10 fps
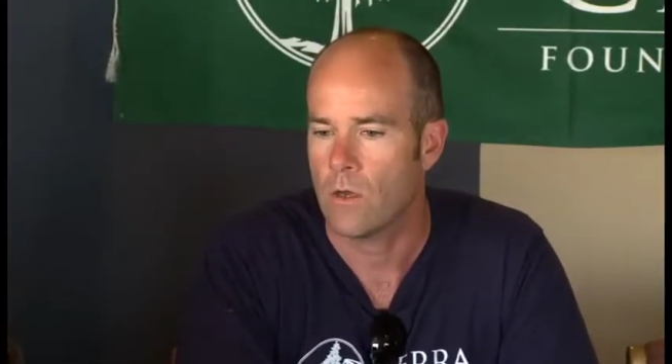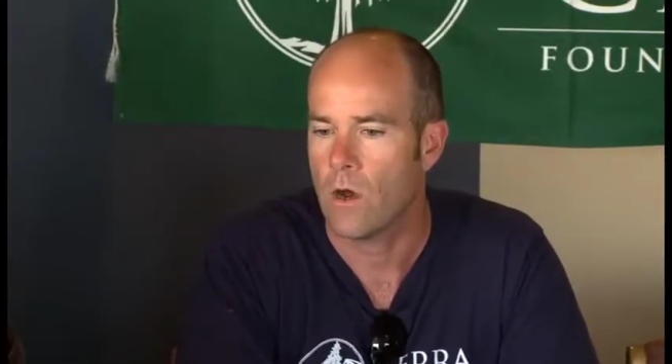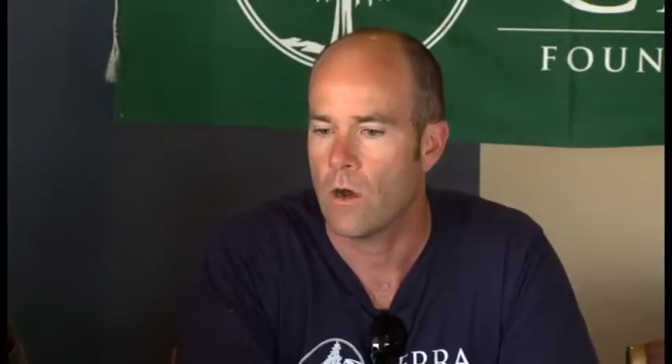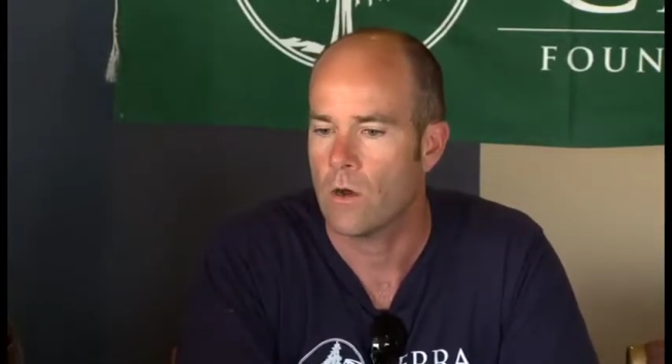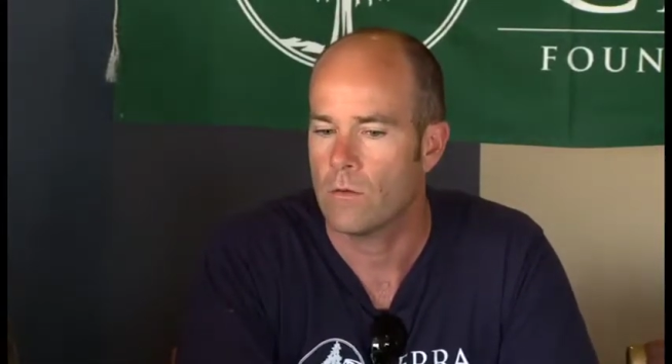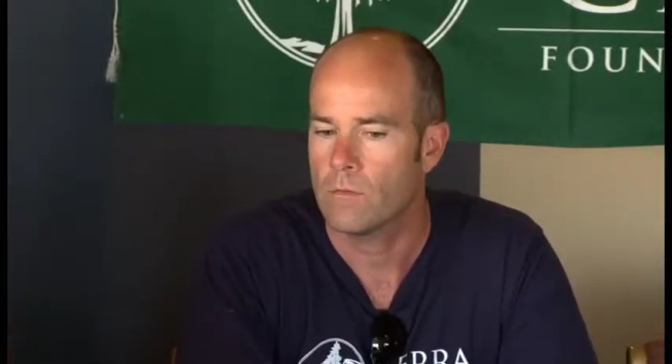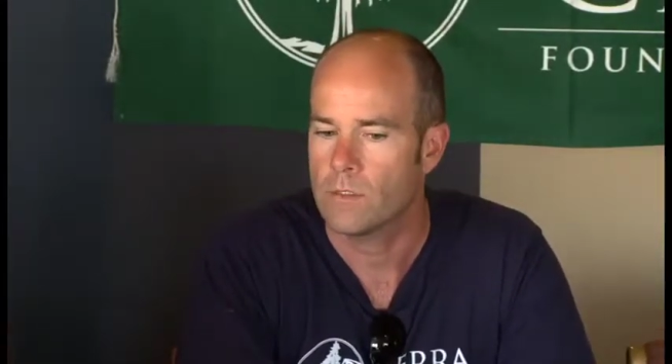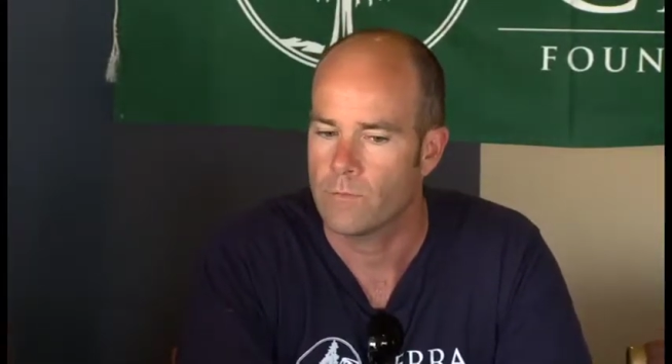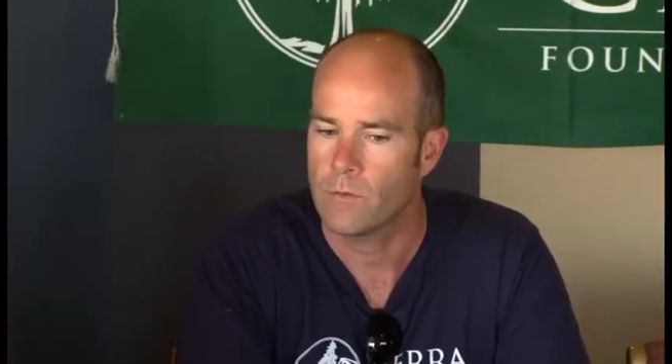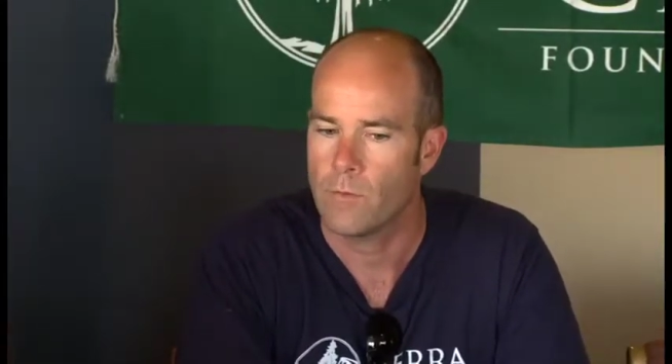all
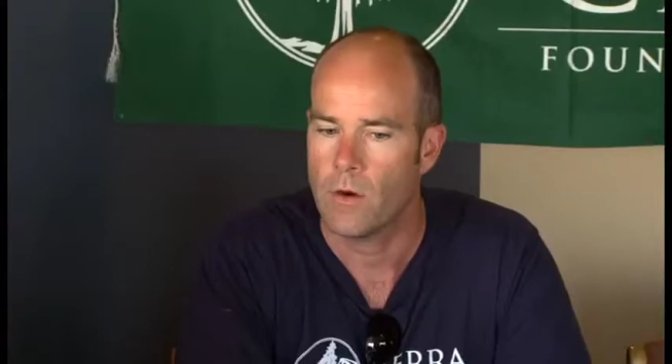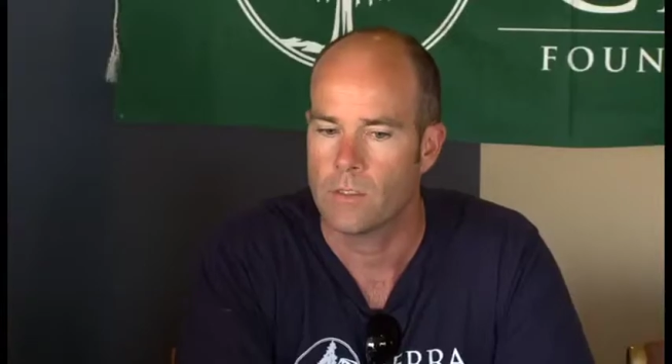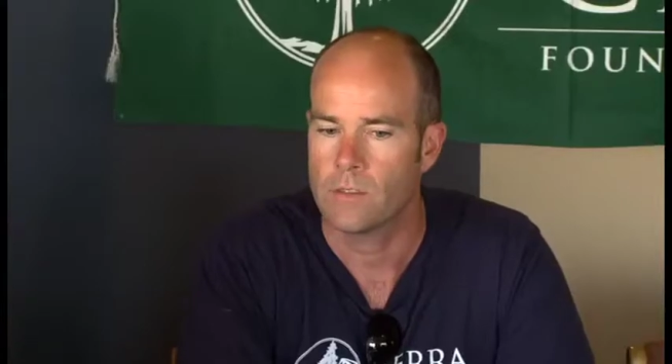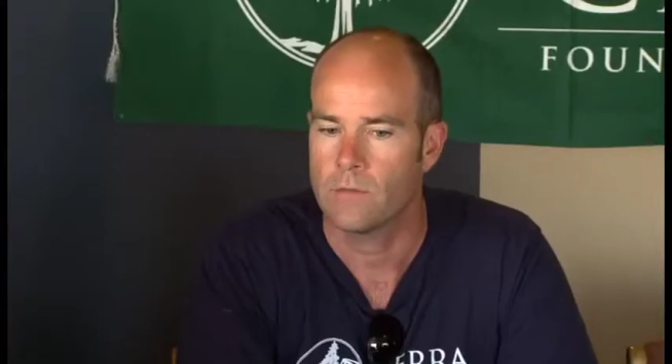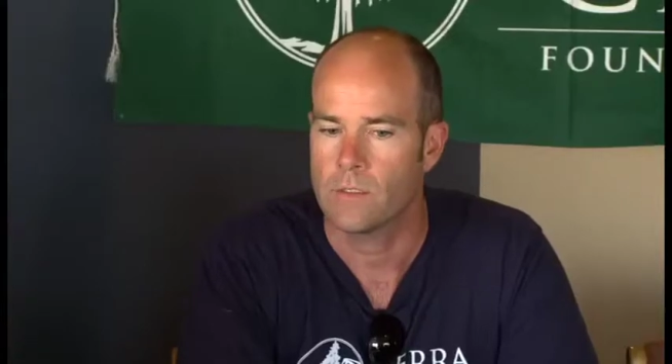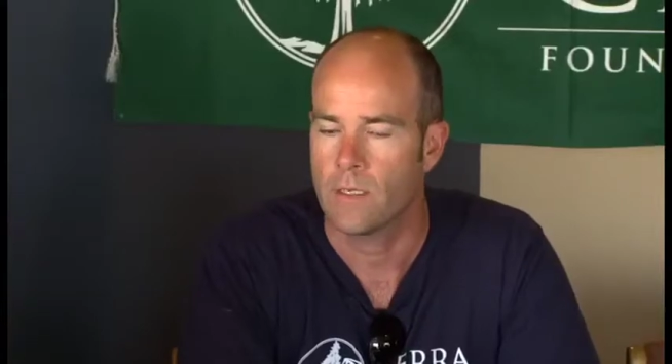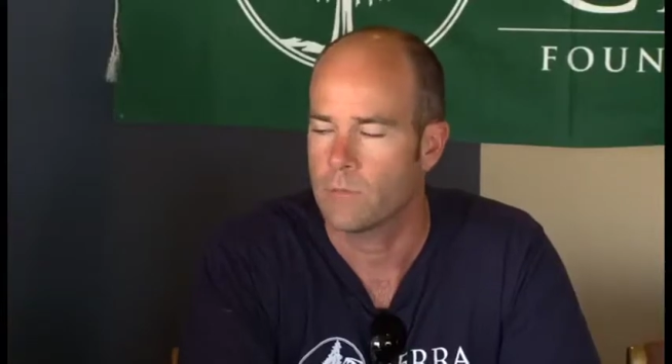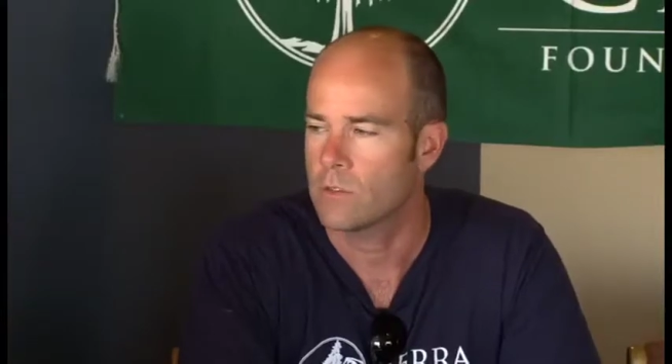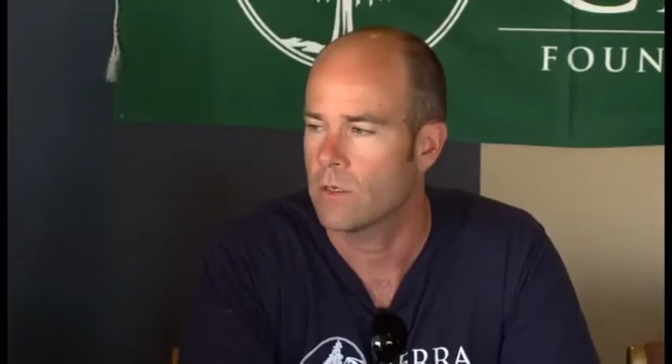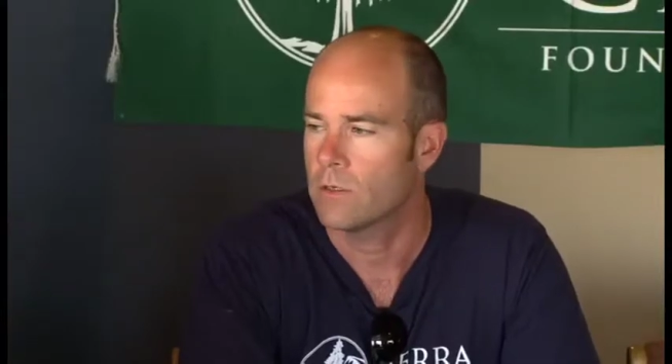different parts of the same
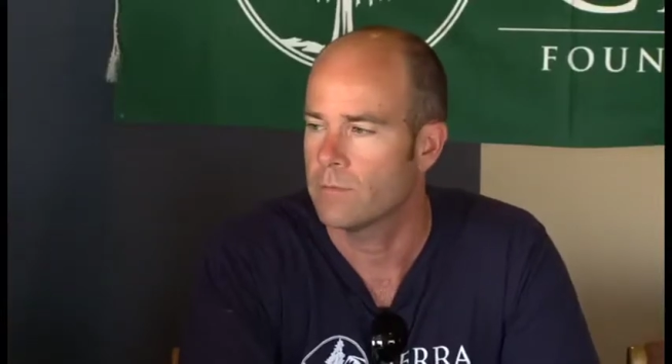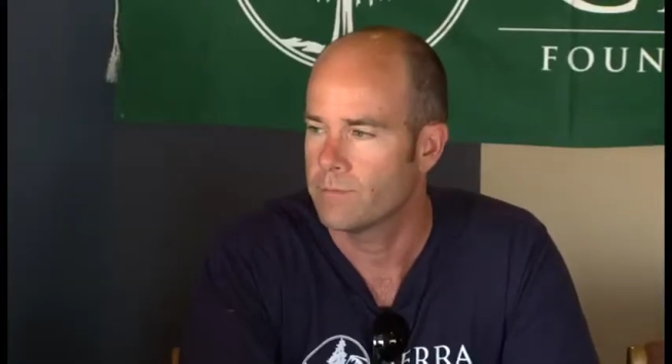struggle.